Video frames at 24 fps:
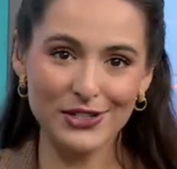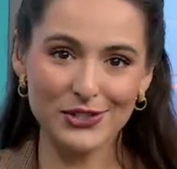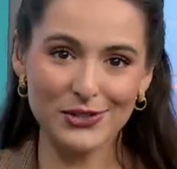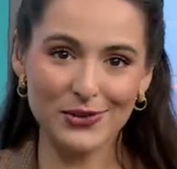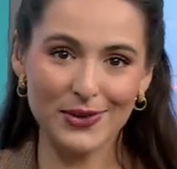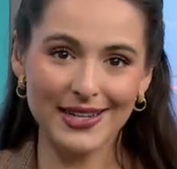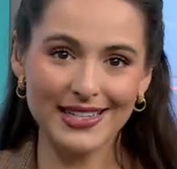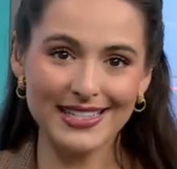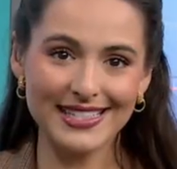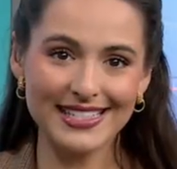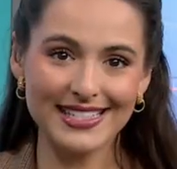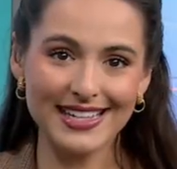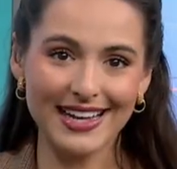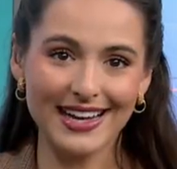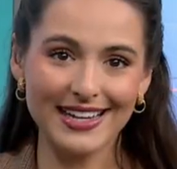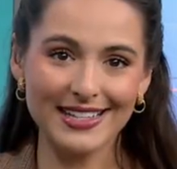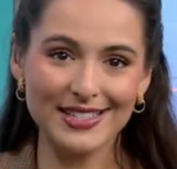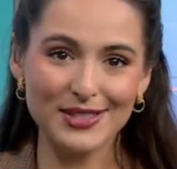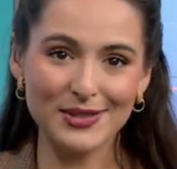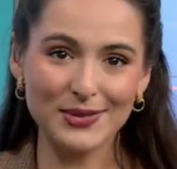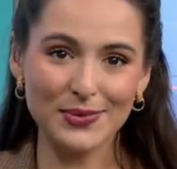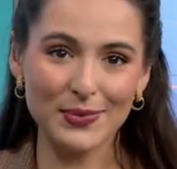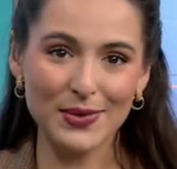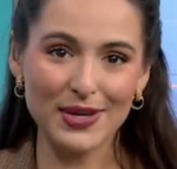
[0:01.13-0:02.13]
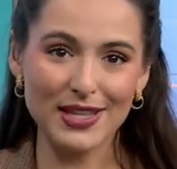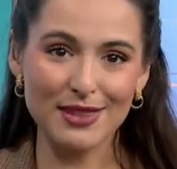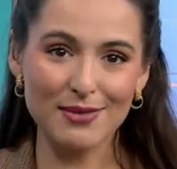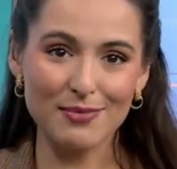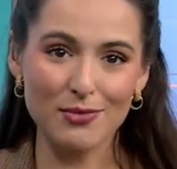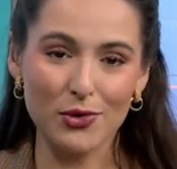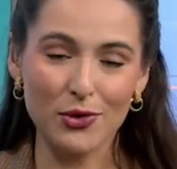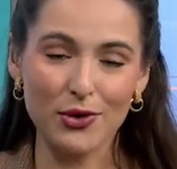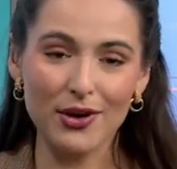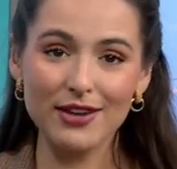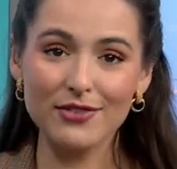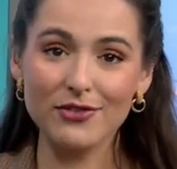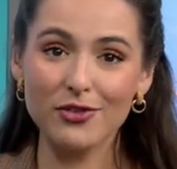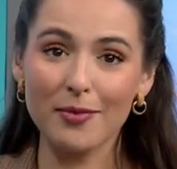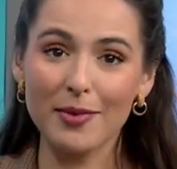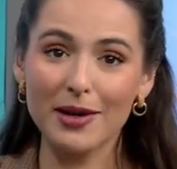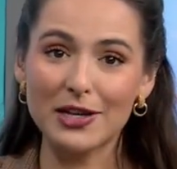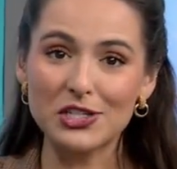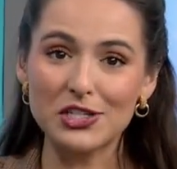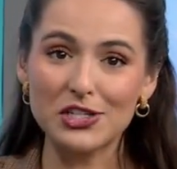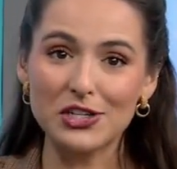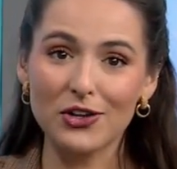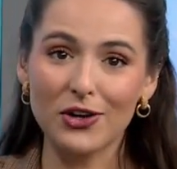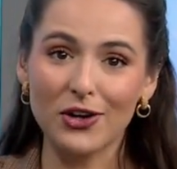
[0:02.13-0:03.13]
joins us with more
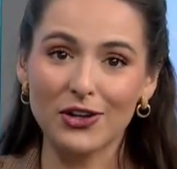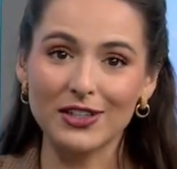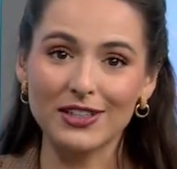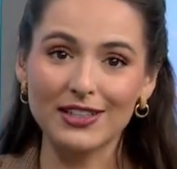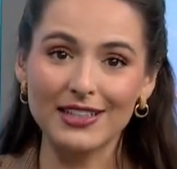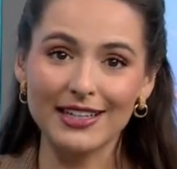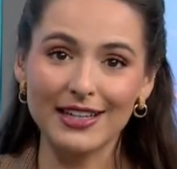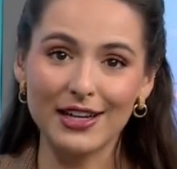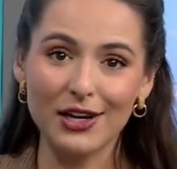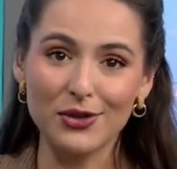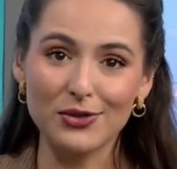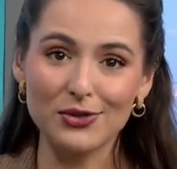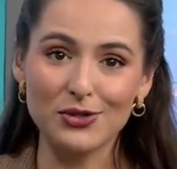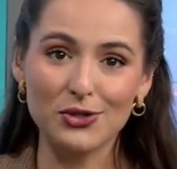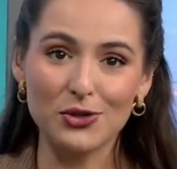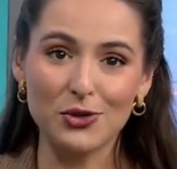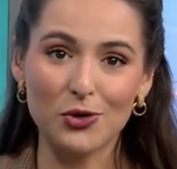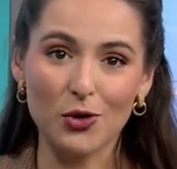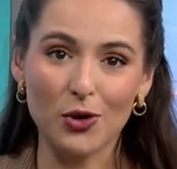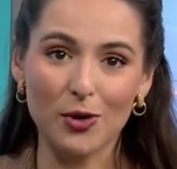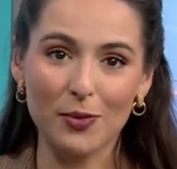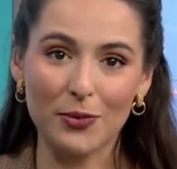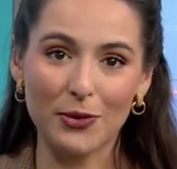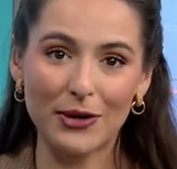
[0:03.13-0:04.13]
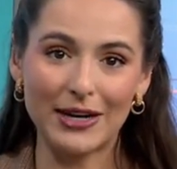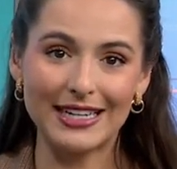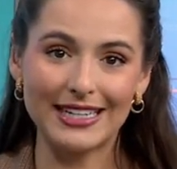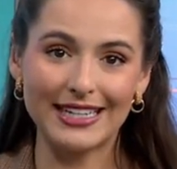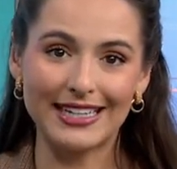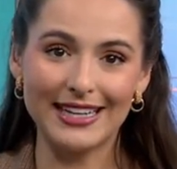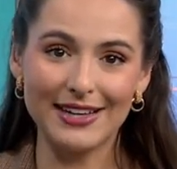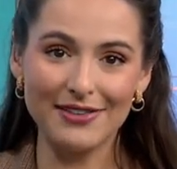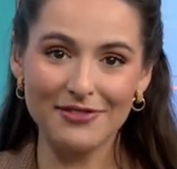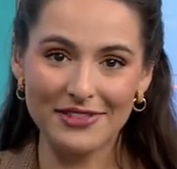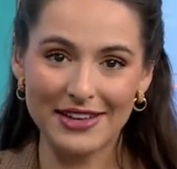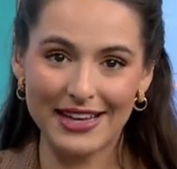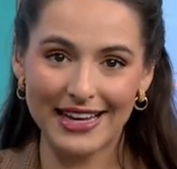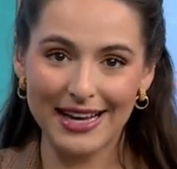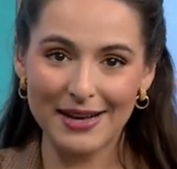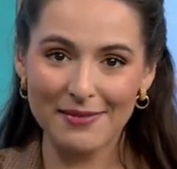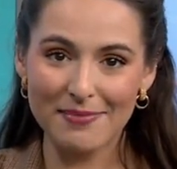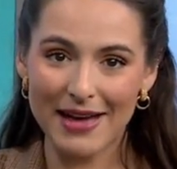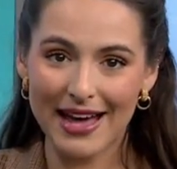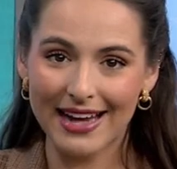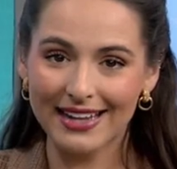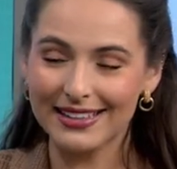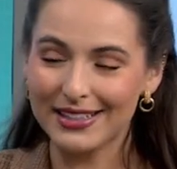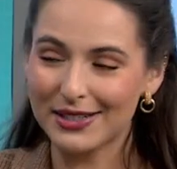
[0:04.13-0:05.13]
information on Cleco's corporate
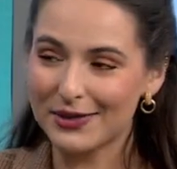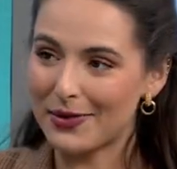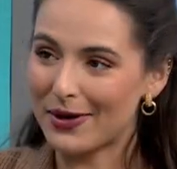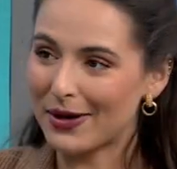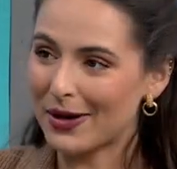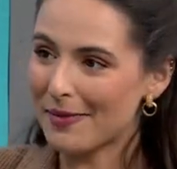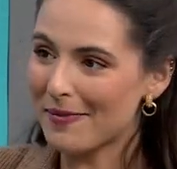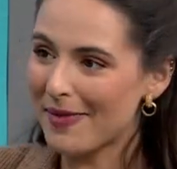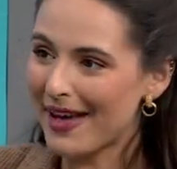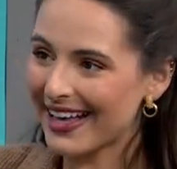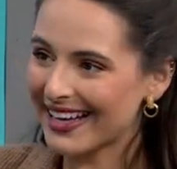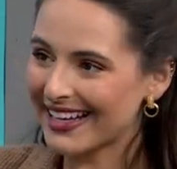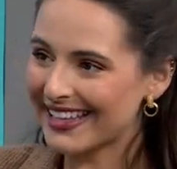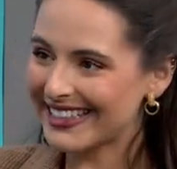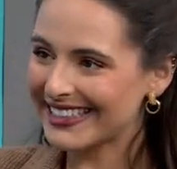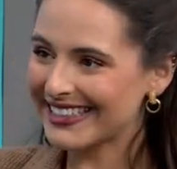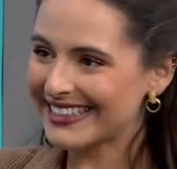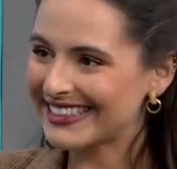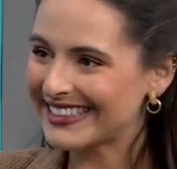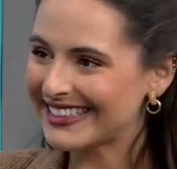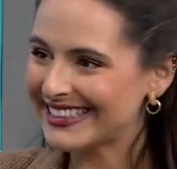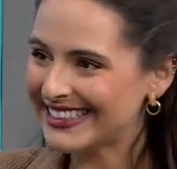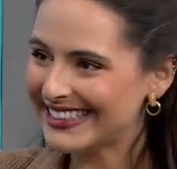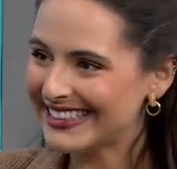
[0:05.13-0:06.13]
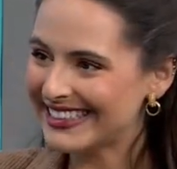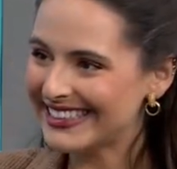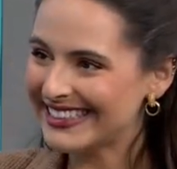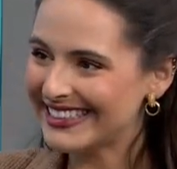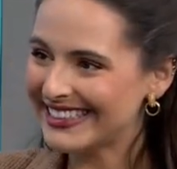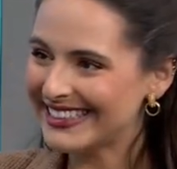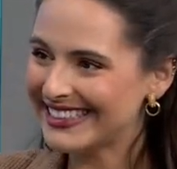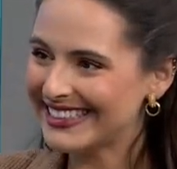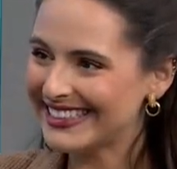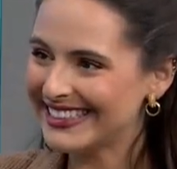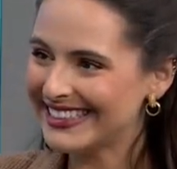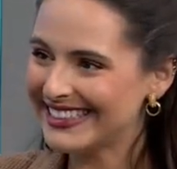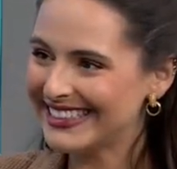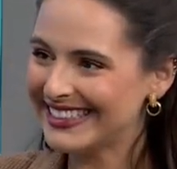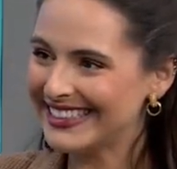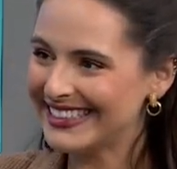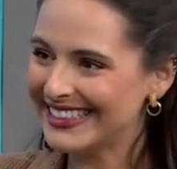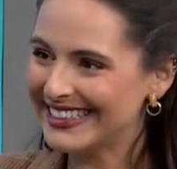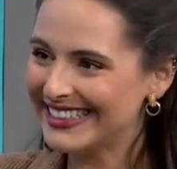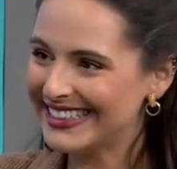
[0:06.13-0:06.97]
giving. Madeline, welcome back. Yeah, thank you so much for having me